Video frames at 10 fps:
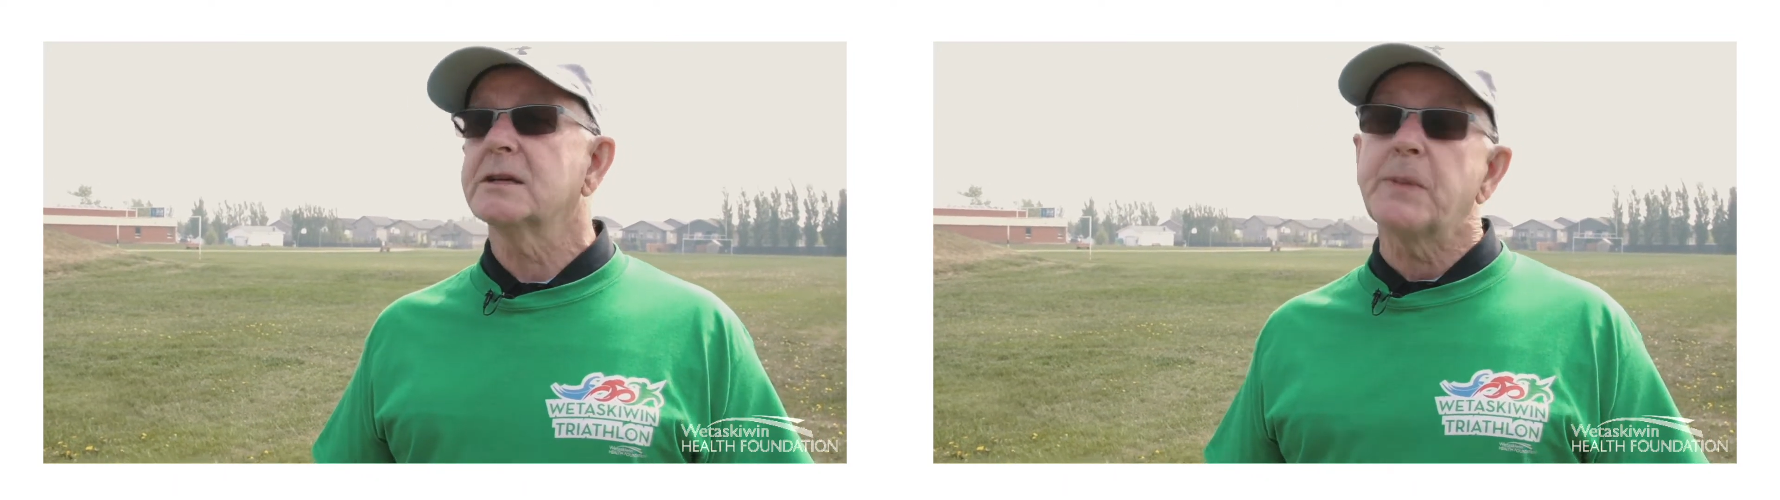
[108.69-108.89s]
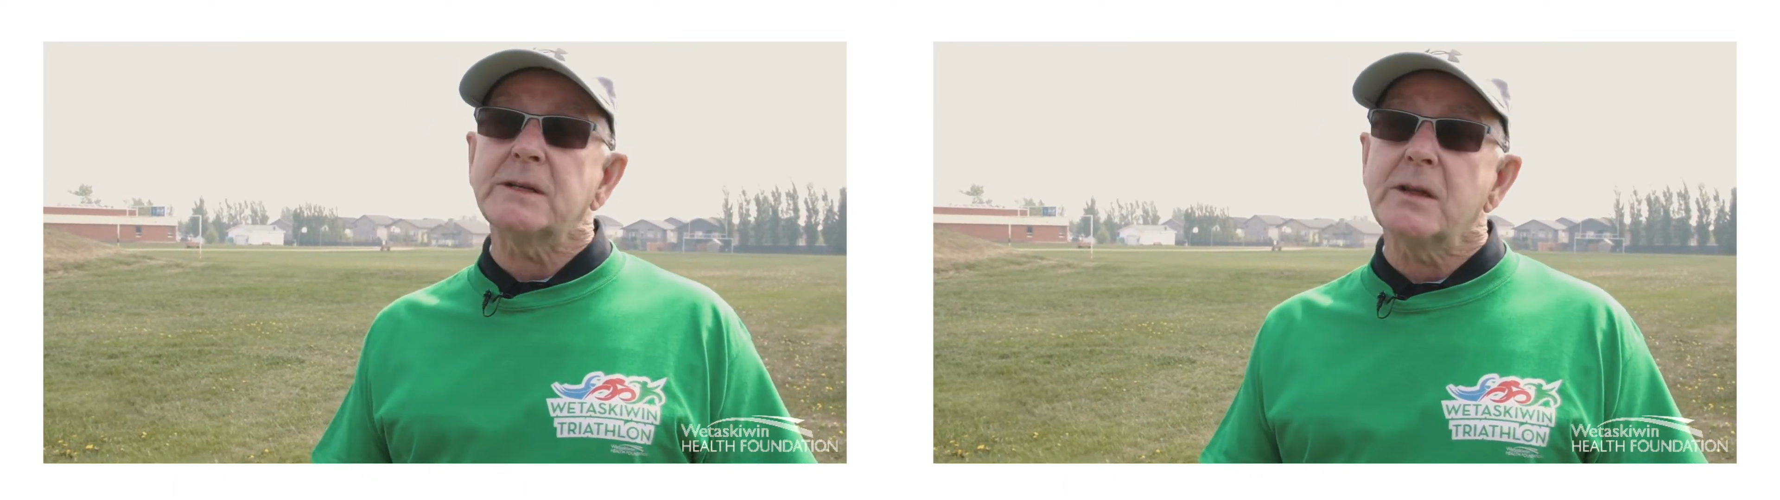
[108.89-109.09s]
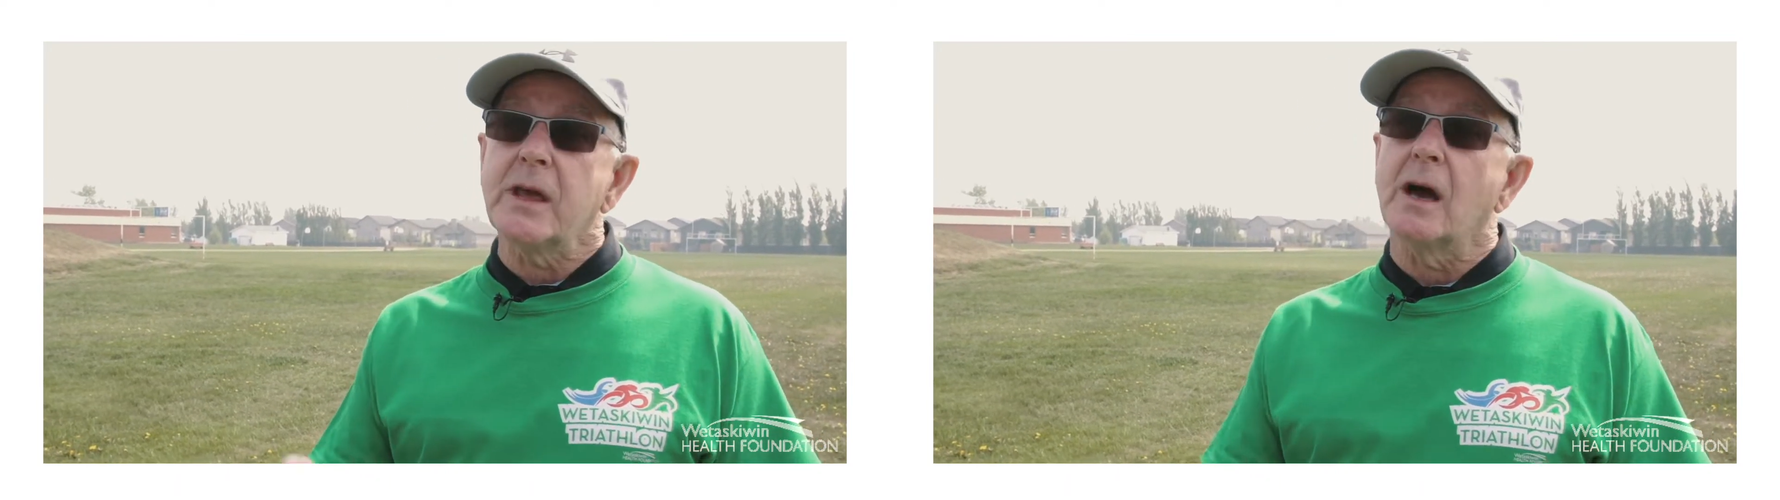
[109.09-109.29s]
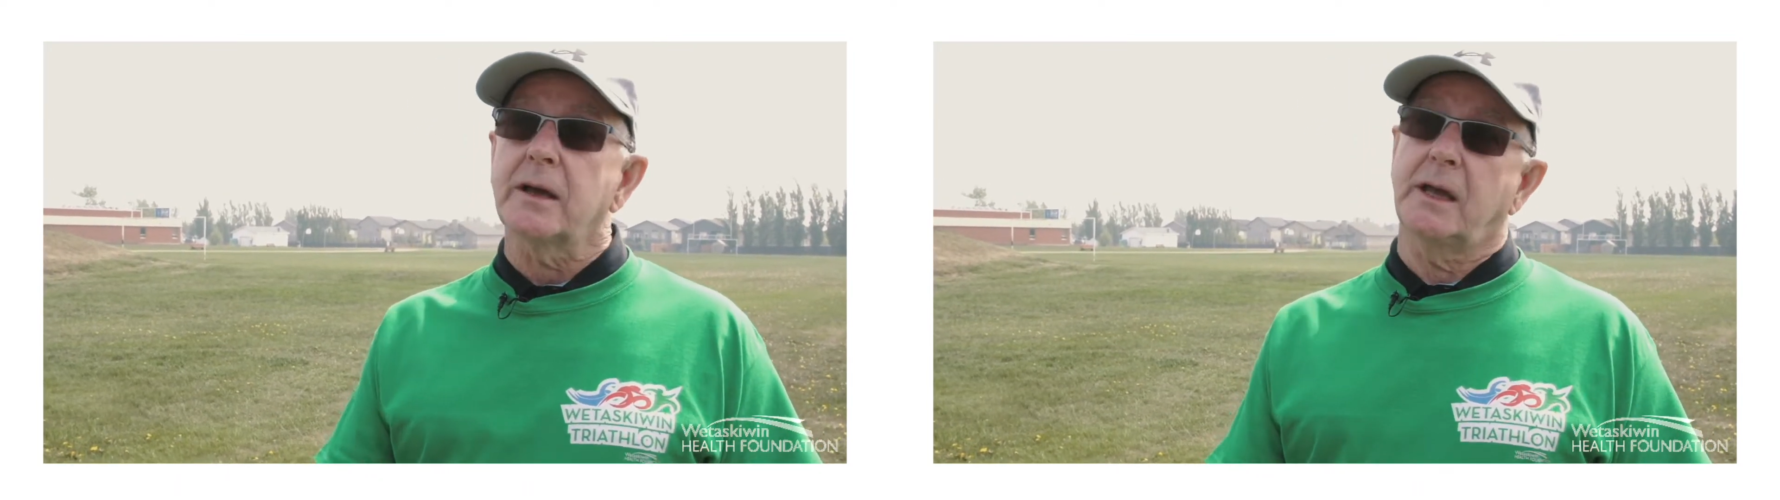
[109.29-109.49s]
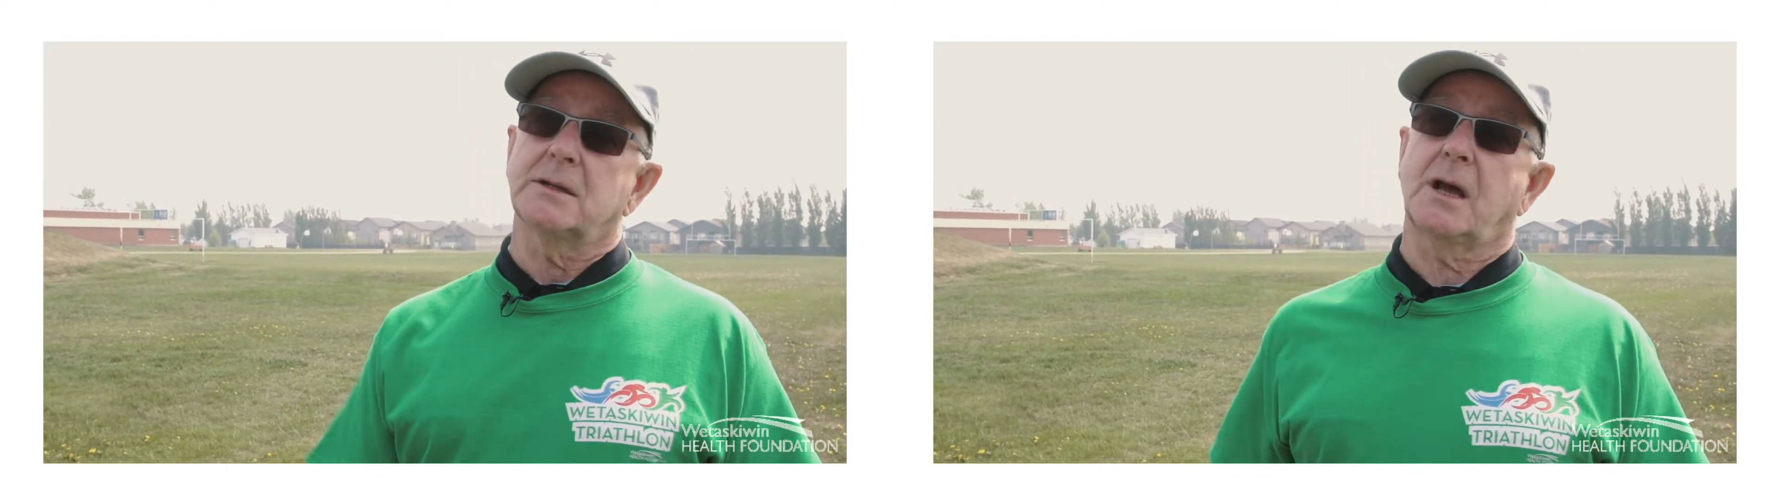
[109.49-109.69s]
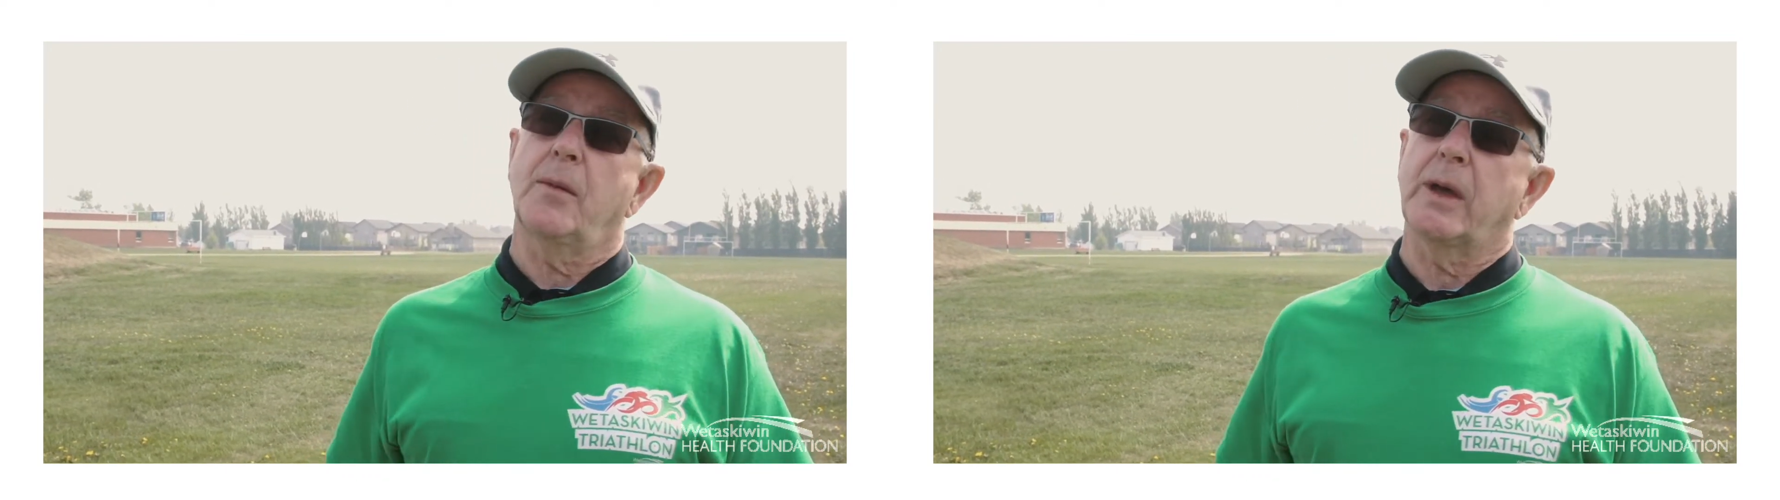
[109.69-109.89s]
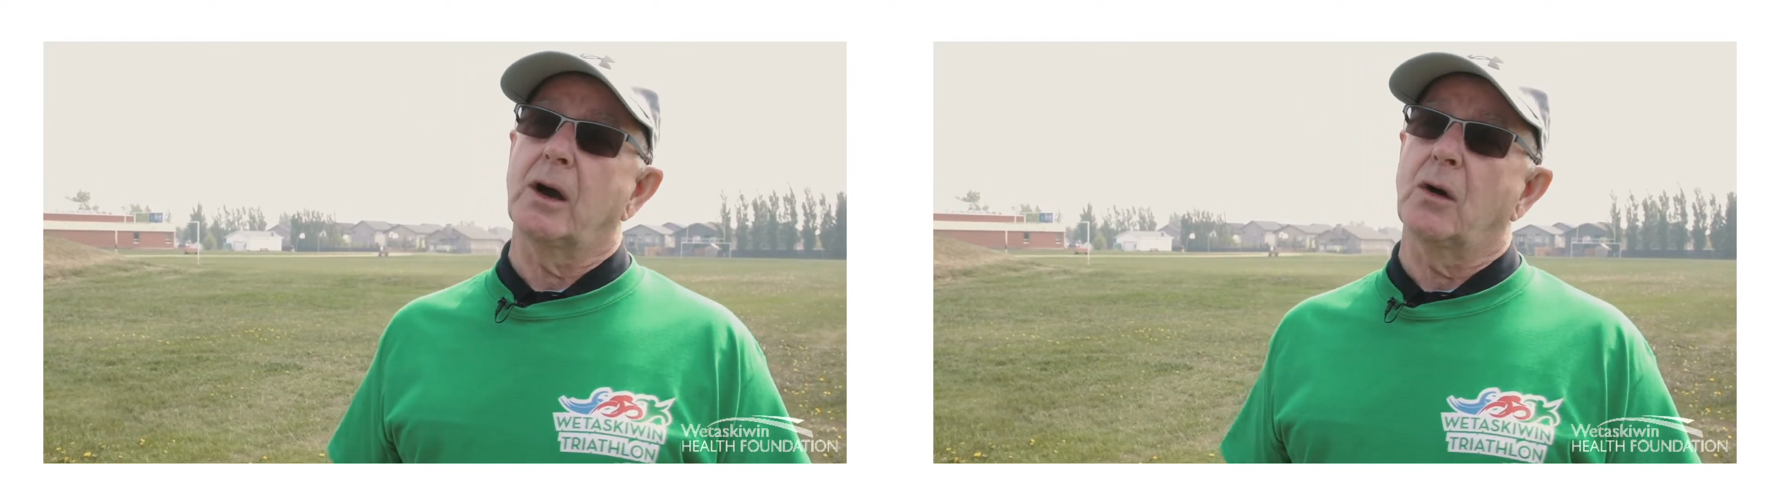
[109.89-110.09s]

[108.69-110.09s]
especially the young kids coming